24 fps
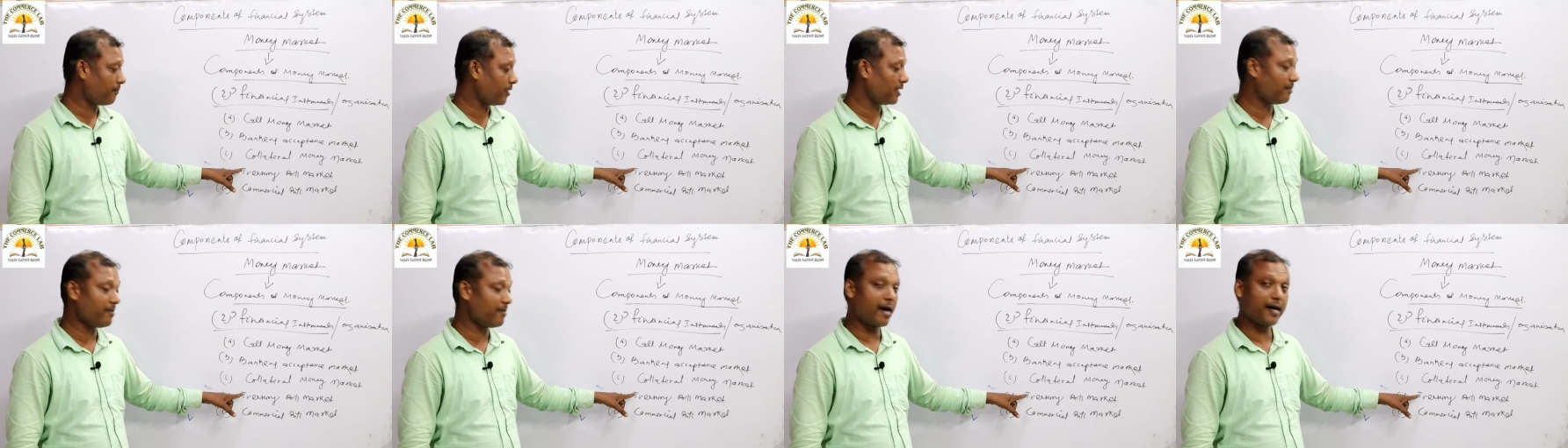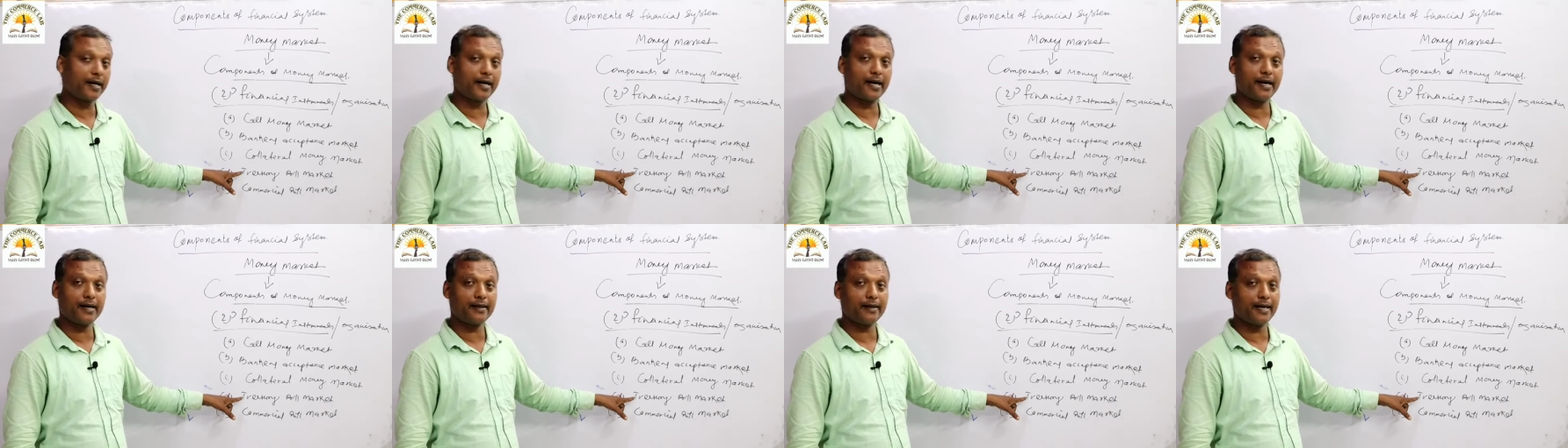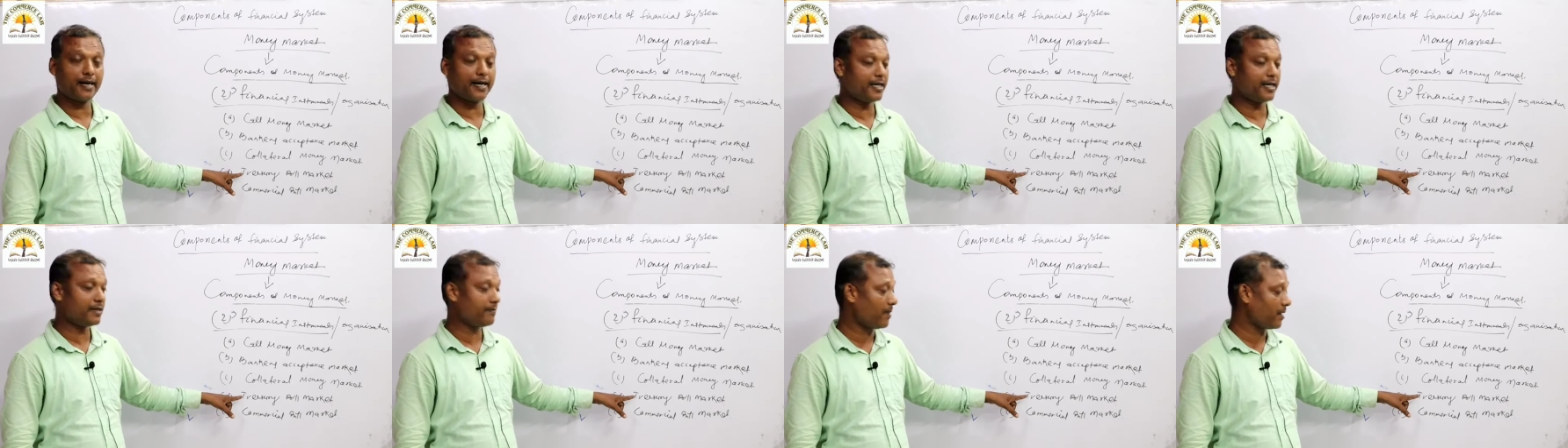of money market
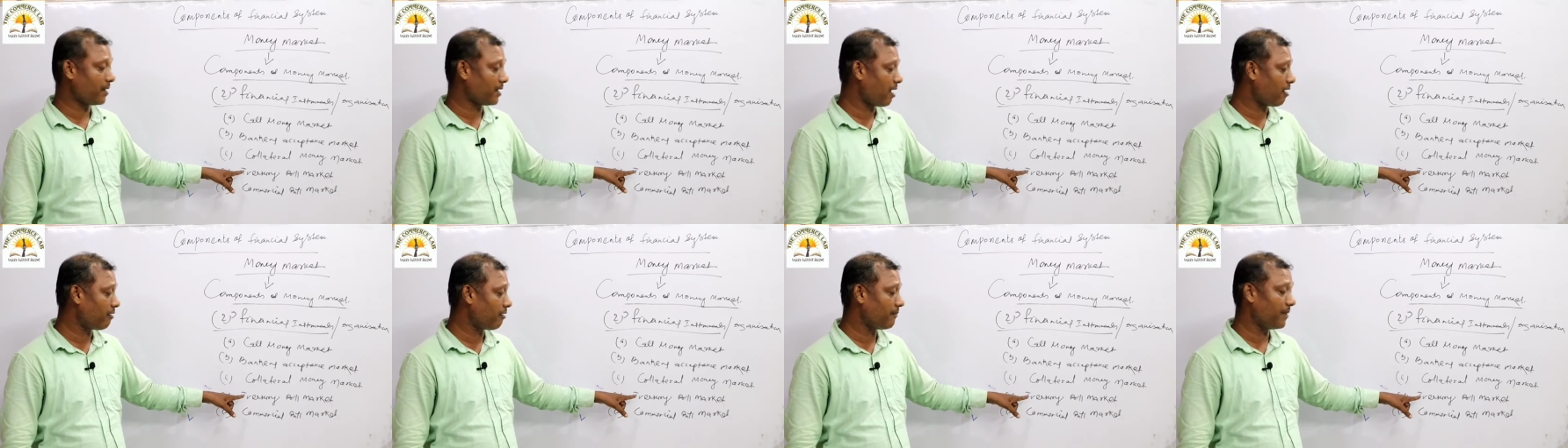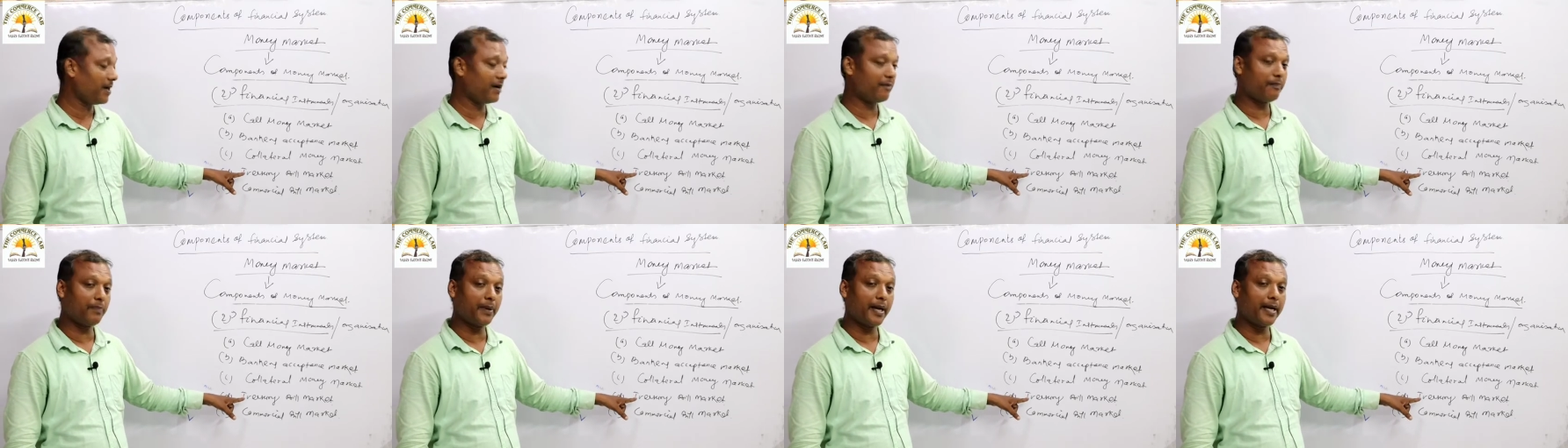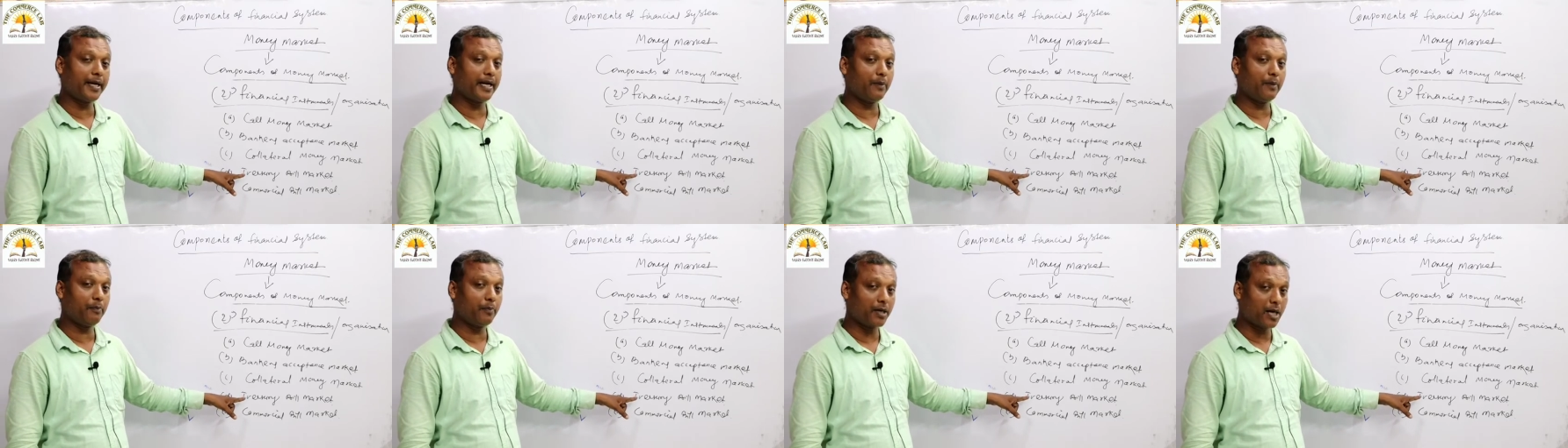that is now being
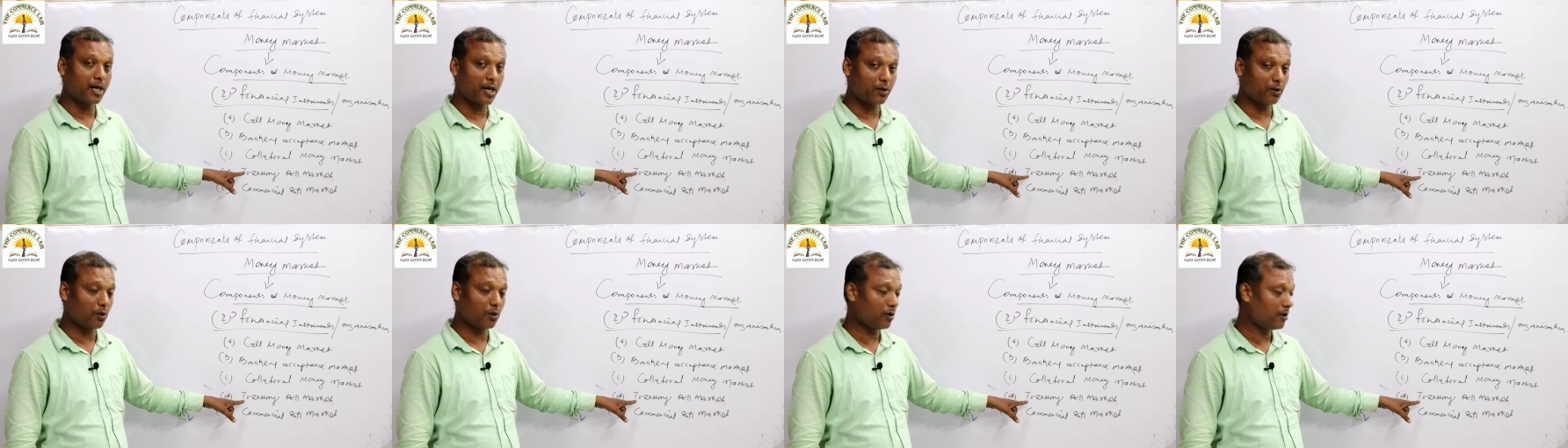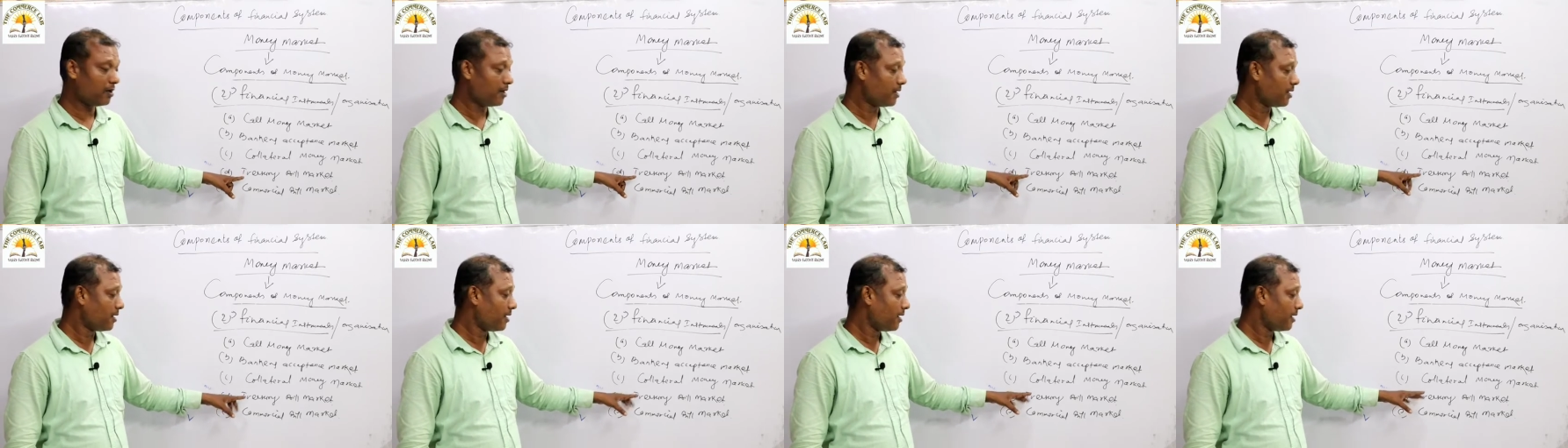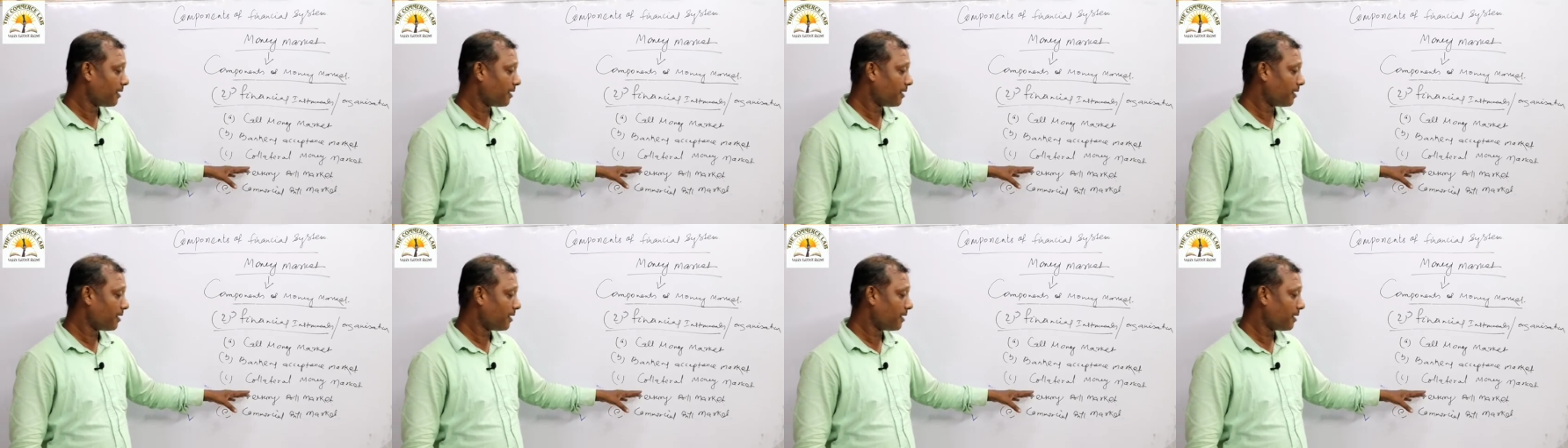playing an important role.